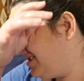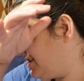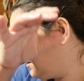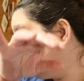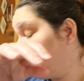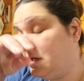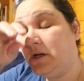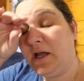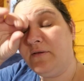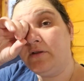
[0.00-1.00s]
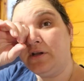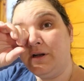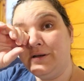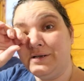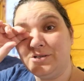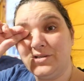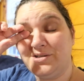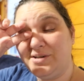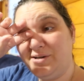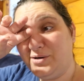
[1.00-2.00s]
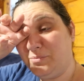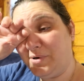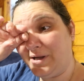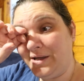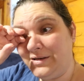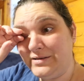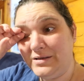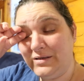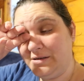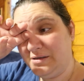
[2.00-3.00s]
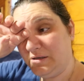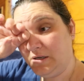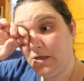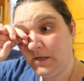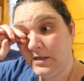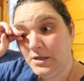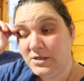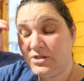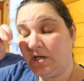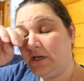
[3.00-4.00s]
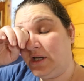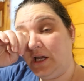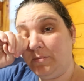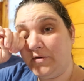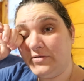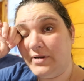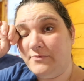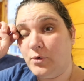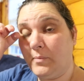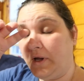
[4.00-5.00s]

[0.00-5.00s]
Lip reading: So she didn't have a ton of dishes to do, but she did keep those up for